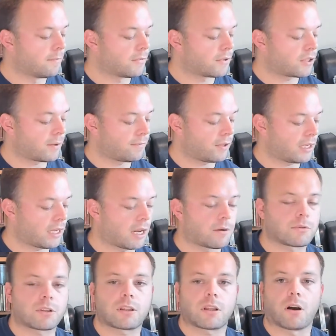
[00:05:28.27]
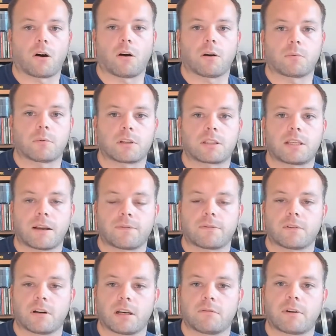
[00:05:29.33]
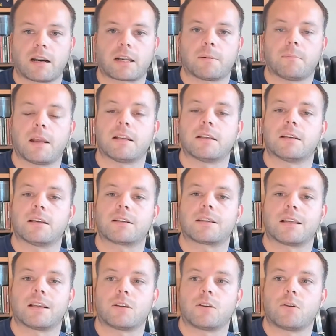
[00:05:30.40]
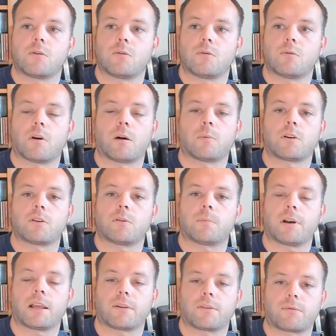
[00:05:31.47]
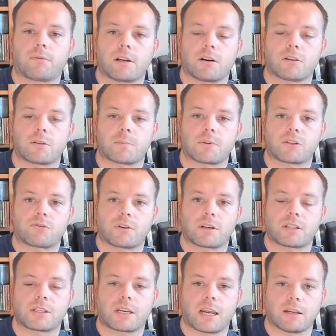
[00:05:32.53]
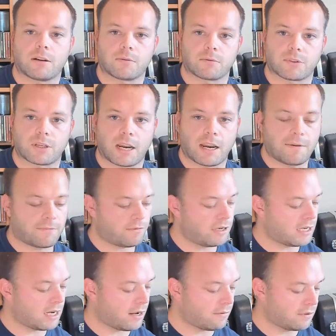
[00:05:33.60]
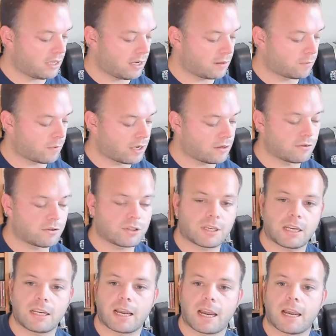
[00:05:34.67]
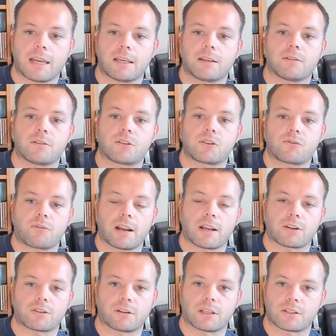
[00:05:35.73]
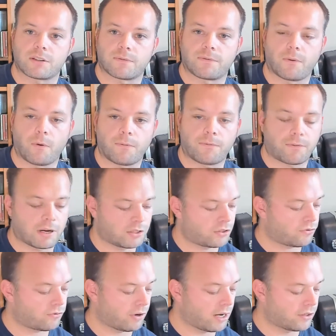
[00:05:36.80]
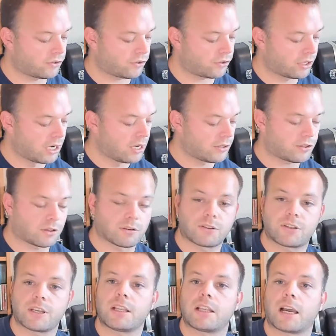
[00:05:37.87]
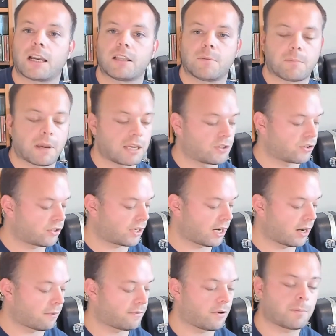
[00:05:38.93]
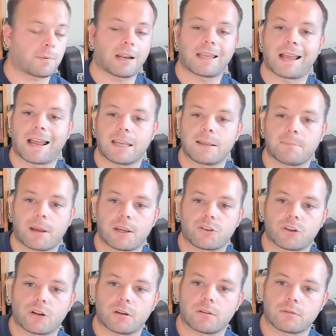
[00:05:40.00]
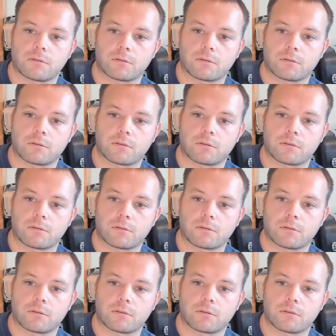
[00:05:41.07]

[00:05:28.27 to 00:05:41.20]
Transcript: Something else that I would definitely recommend is that when you're playing 3 notes per string scales, every now and then where you see a stretch like this, a 4-fret stretch, so you'd see that in the major scale. If I play A major,